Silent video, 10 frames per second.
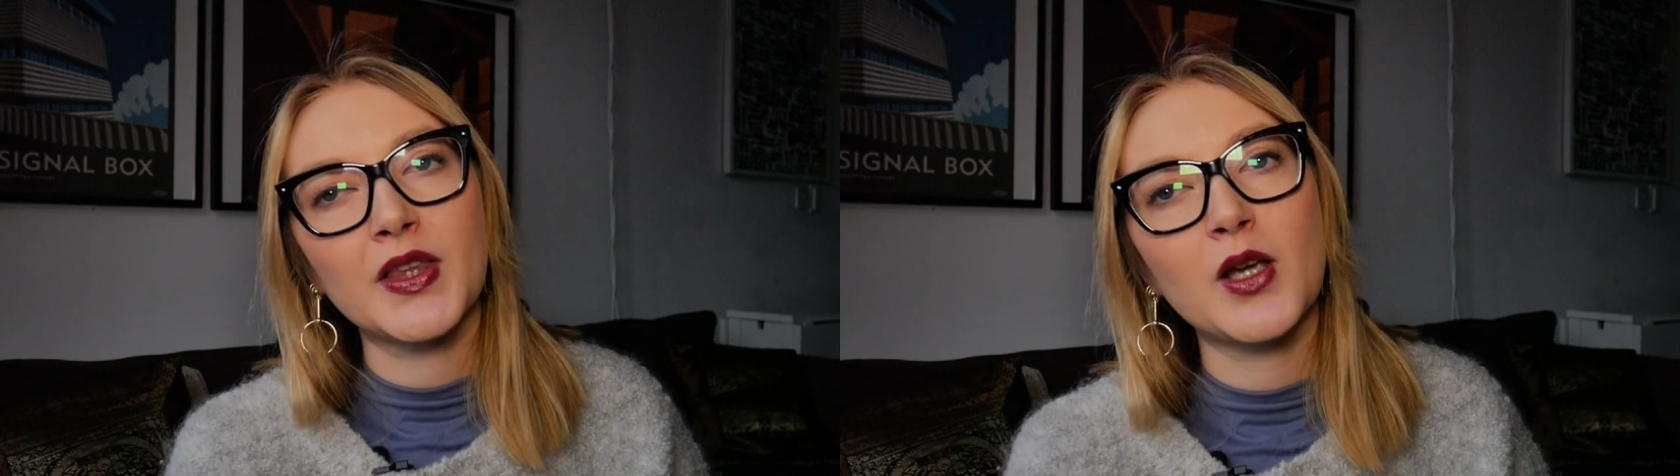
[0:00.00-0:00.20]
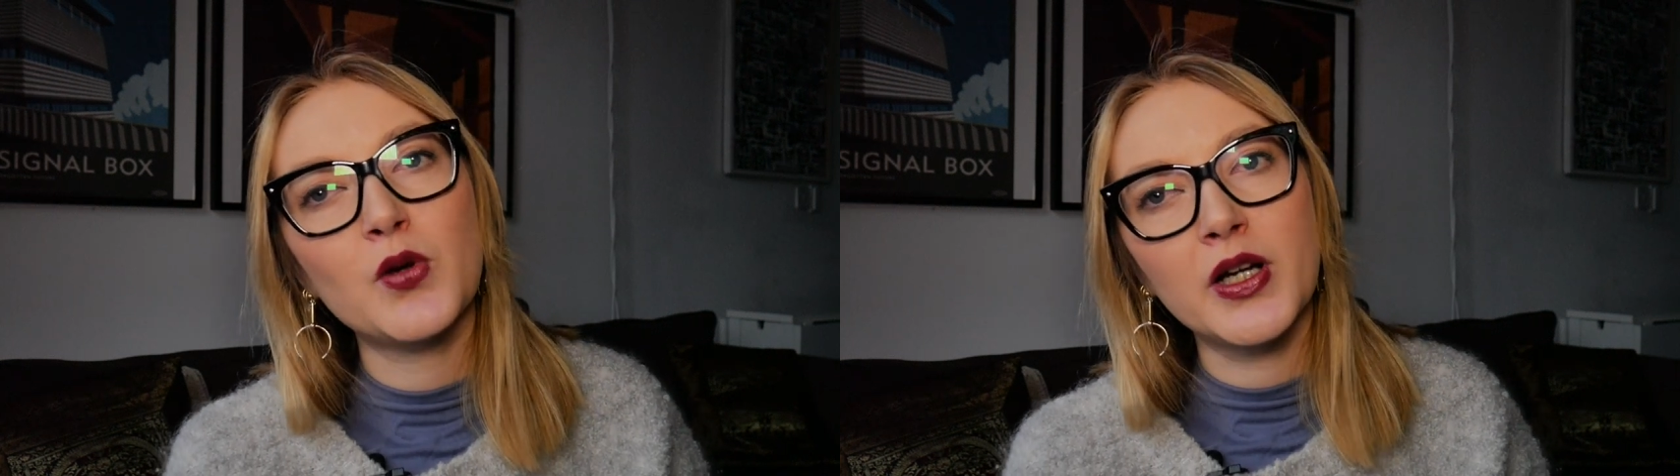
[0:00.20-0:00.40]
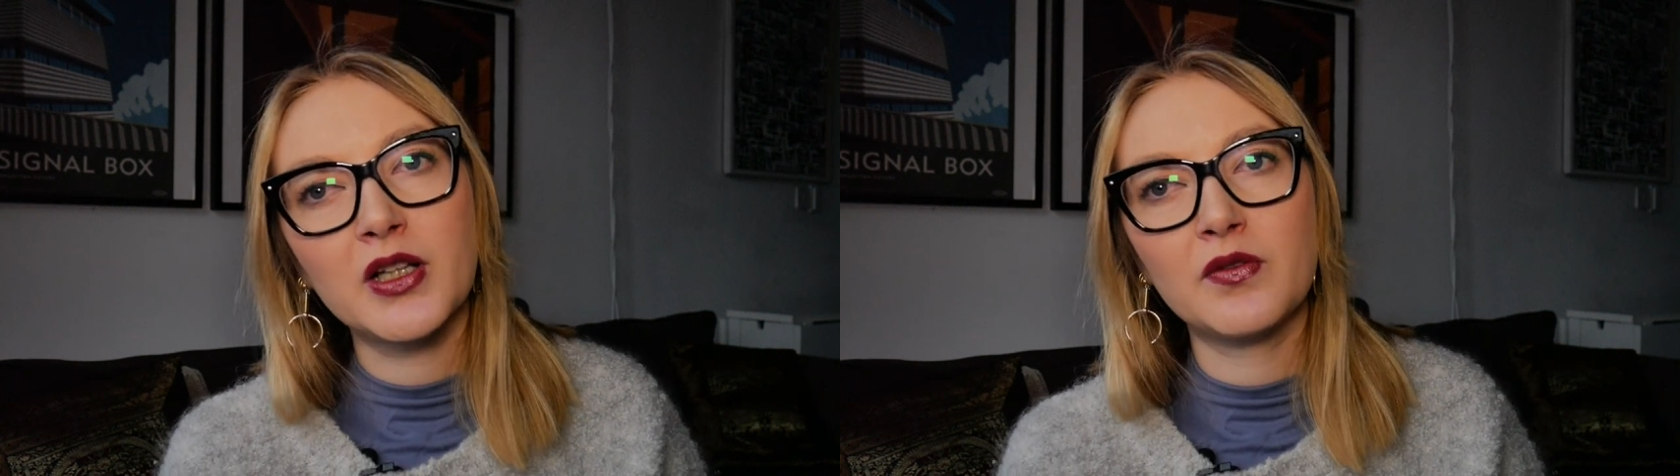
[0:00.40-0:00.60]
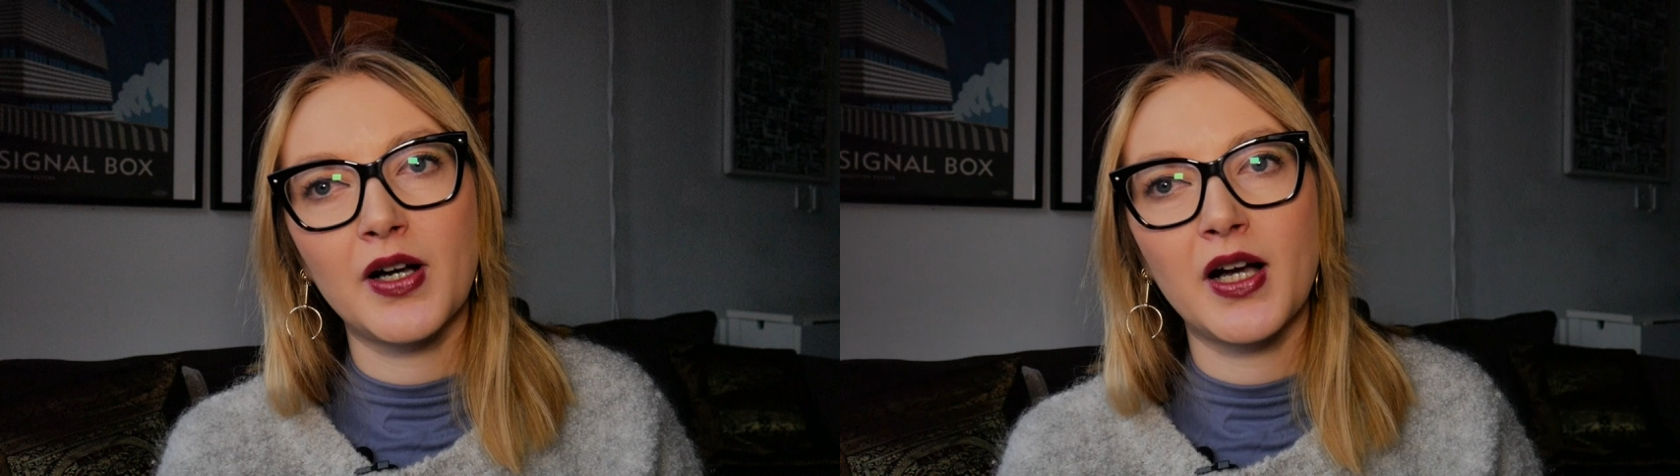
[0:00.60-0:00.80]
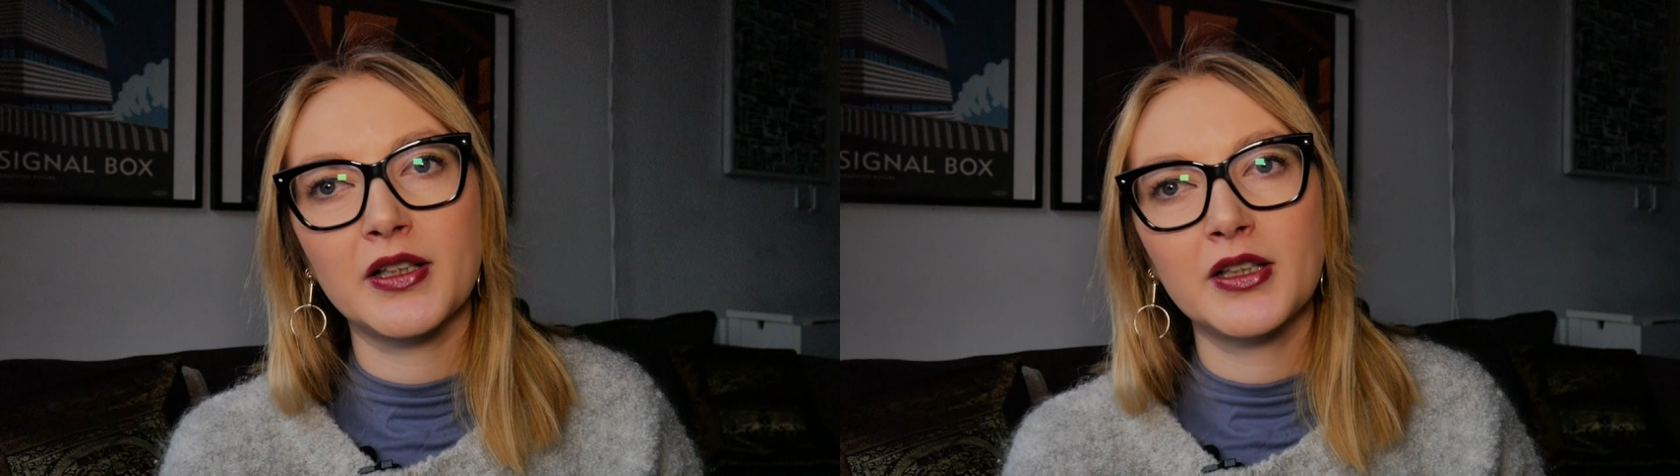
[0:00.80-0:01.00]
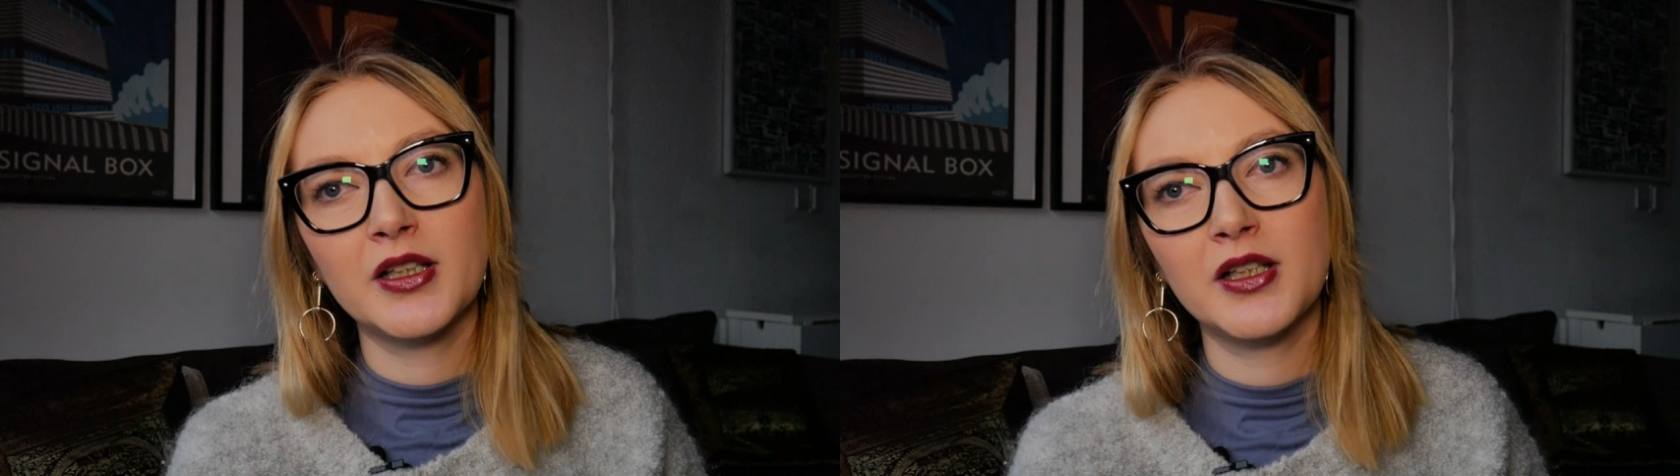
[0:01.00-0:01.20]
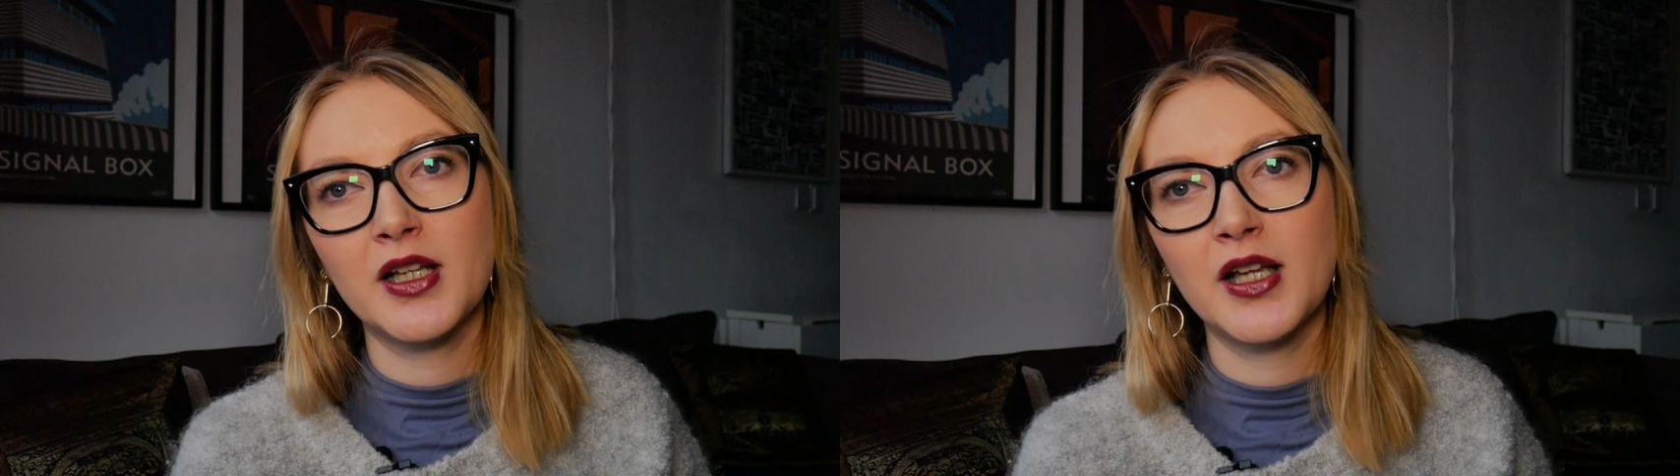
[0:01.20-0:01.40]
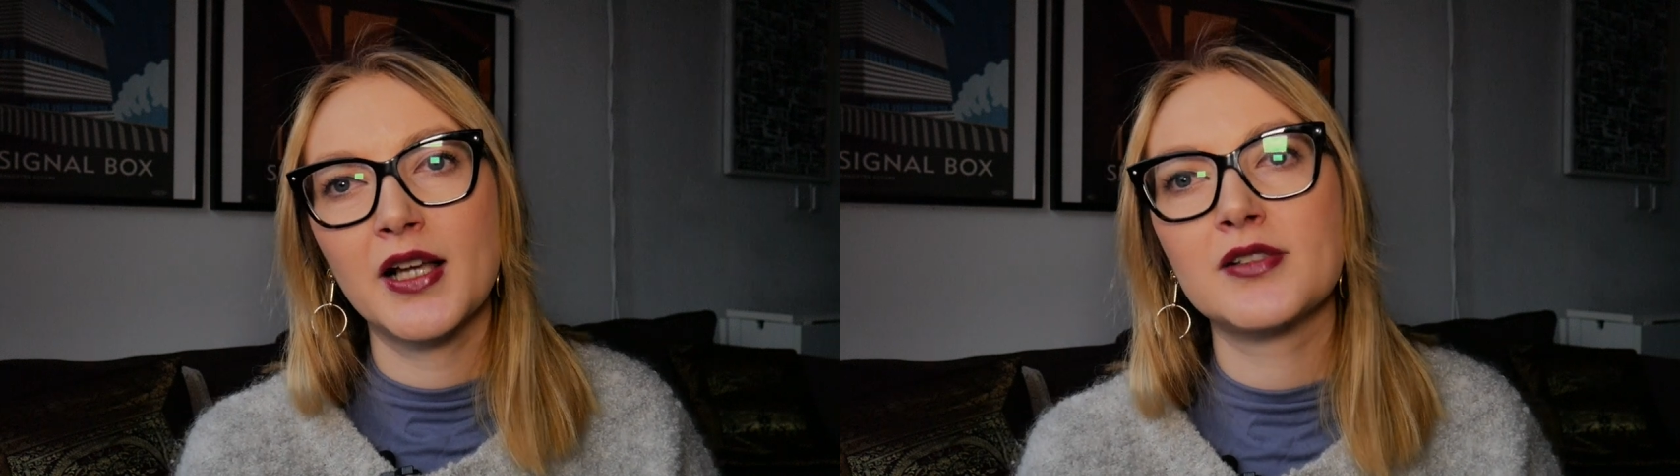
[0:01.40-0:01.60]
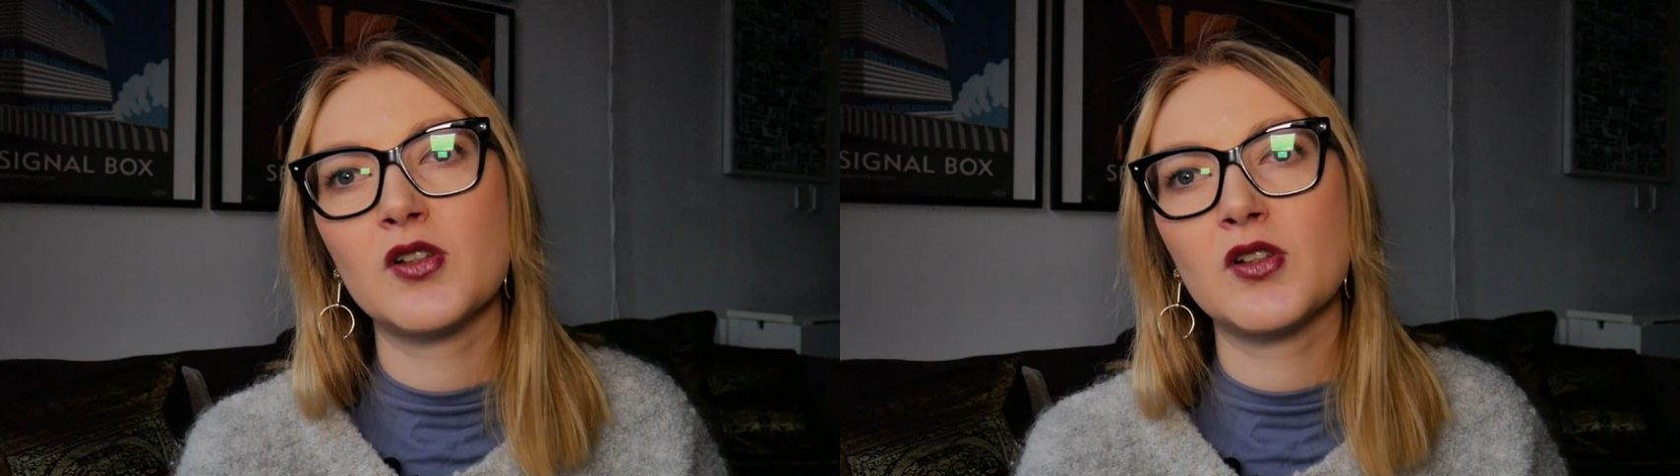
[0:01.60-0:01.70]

a work of art has